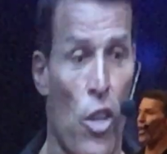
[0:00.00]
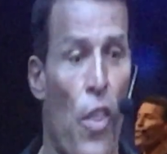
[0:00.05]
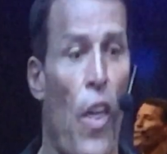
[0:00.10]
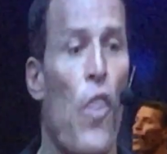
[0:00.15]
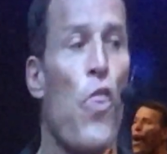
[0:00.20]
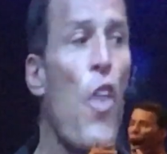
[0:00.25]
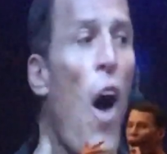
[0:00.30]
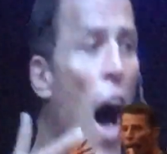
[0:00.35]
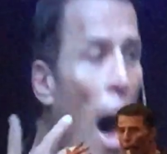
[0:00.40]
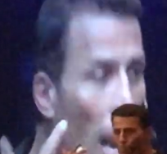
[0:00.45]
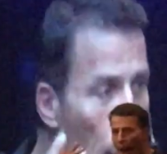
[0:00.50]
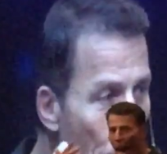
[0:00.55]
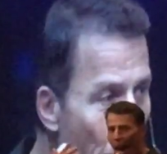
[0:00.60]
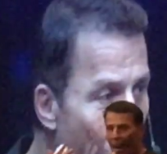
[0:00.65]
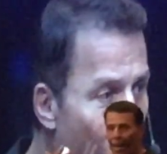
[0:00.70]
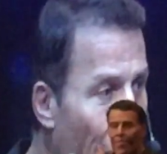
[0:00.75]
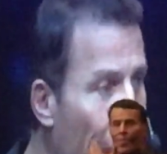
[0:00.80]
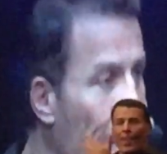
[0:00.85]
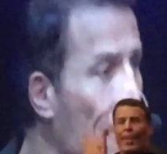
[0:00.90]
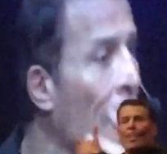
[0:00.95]
They thought
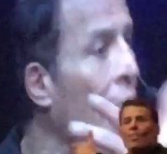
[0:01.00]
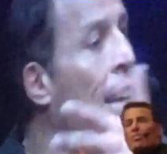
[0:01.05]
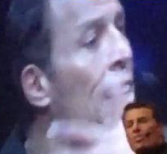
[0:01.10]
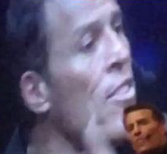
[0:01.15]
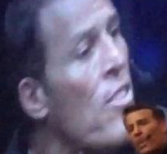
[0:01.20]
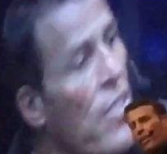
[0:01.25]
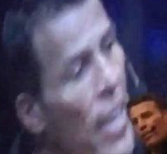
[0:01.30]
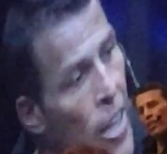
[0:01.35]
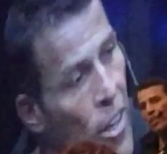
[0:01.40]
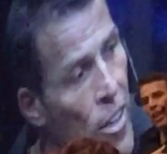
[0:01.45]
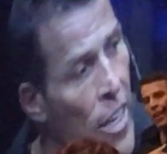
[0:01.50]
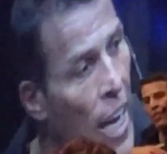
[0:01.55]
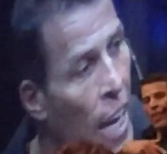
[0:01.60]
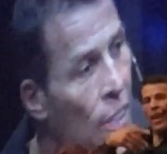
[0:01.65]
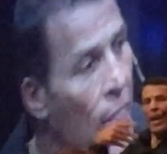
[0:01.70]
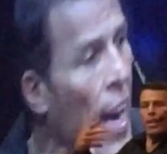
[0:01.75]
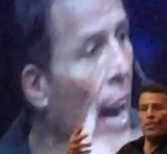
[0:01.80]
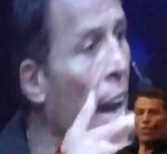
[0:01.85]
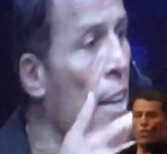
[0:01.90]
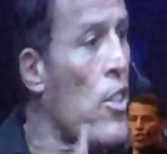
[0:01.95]
about it, they considered
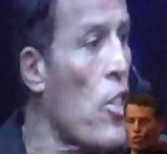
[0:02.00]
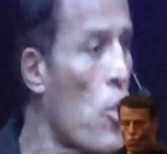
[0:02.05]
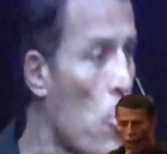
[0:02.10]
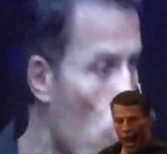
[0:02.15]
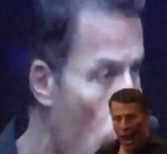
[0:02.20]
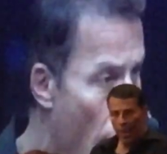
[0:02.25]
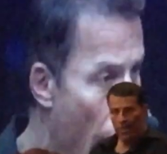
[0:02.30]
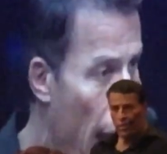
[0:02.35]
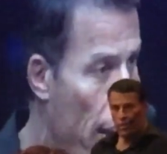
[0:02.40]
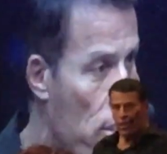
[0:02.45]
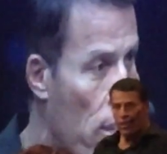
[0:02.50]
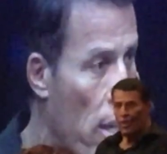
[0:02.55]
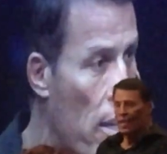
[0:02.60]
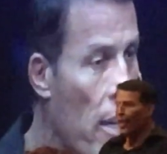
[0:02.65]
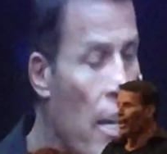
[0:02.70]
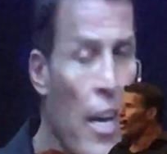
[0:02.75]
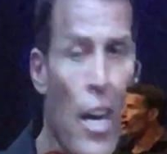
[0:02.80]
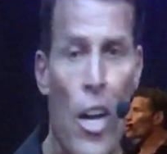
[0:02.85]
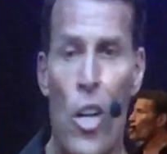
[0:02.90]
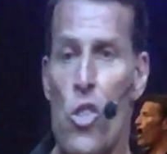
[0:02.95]
it, they got
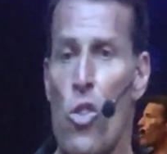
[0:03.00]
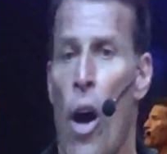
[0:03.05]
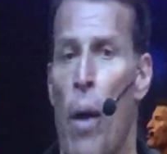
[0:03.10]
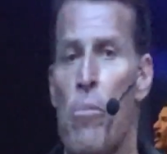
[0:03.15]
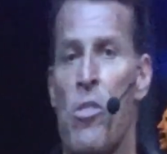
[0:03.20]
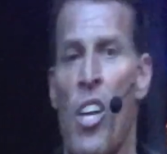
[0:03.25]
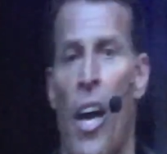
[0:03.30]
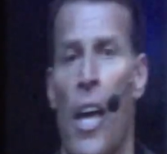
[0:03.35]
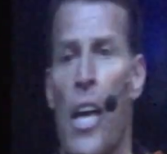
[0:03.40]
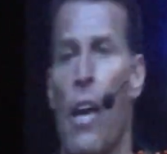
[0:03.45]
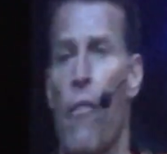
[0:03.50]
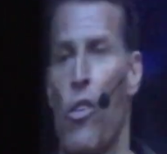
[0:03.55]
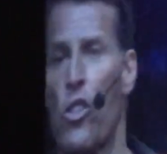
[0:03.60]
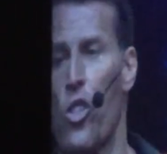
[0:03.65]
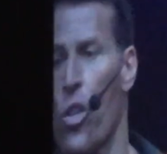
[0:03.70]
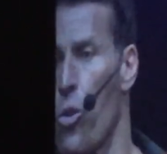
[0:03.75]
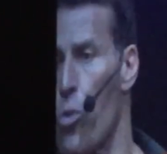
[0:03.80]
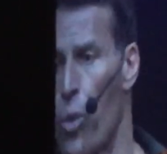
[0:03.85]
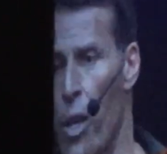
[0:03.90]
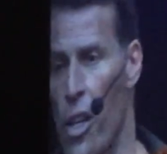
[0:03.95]
distracted. So I'm telling you for
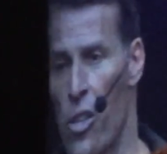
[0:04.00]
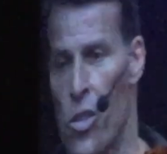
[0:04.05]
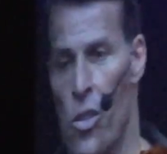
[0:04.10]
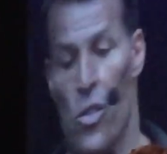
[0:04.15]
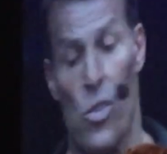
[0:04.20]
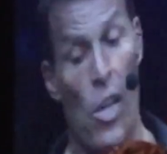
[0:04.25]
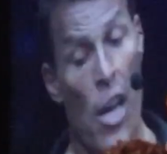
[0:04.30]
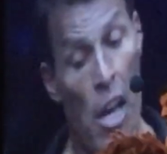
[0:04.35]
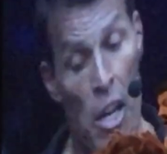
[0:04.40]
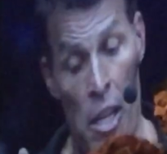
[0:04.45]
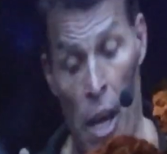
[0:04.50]
two reasons.